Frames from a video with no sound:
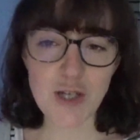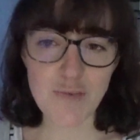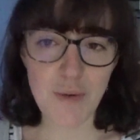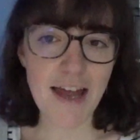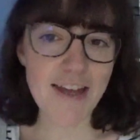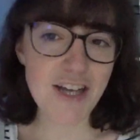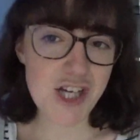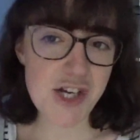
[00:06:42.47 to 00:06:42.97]

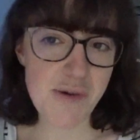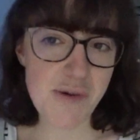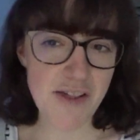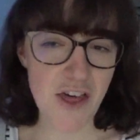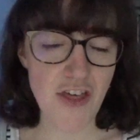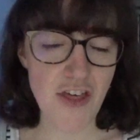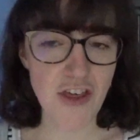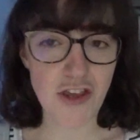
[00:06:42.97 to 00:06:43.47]
depending on
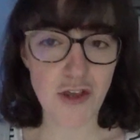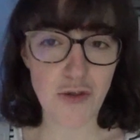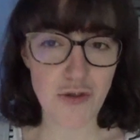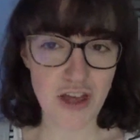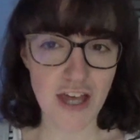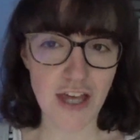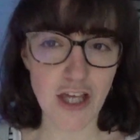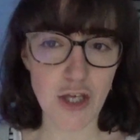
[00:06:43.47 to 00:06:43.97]
whether you
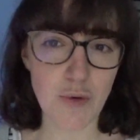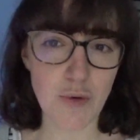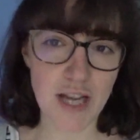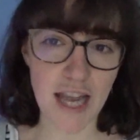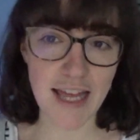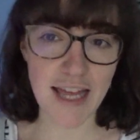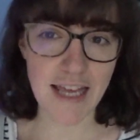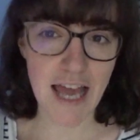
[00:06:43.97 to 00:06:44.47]
think you would
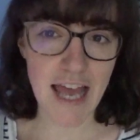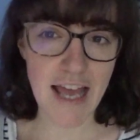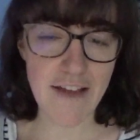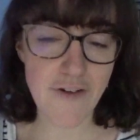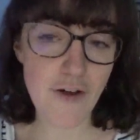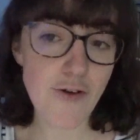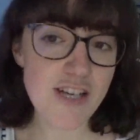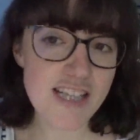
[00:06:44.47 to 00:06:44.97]
like a
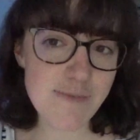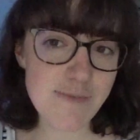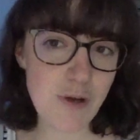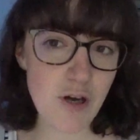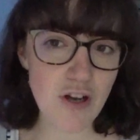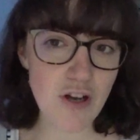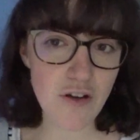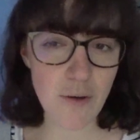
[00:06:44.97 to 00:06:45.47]
focused
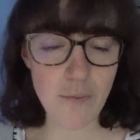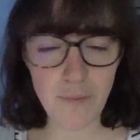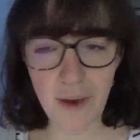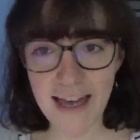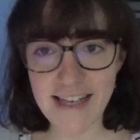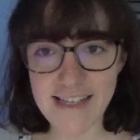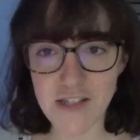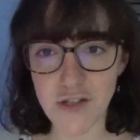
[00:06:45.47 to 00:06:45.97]
book
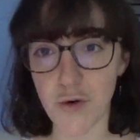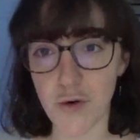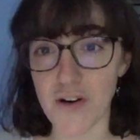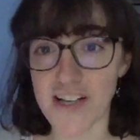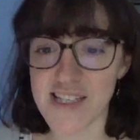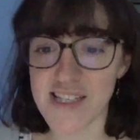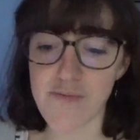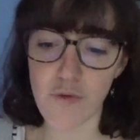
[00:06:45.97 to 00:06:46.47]
best or
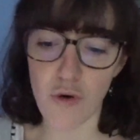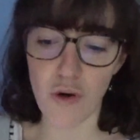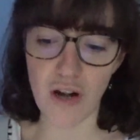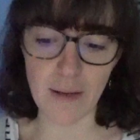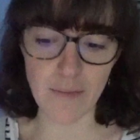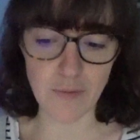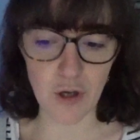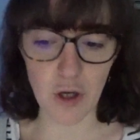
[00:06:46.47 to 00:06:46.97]
a
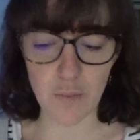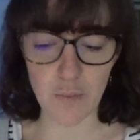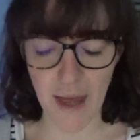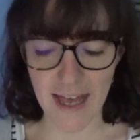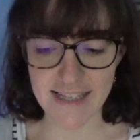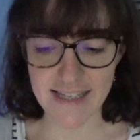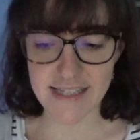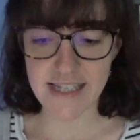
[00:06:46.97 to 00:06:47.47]
sprawling book
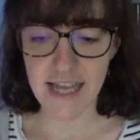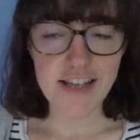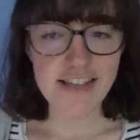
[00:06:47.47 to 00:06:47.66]
best.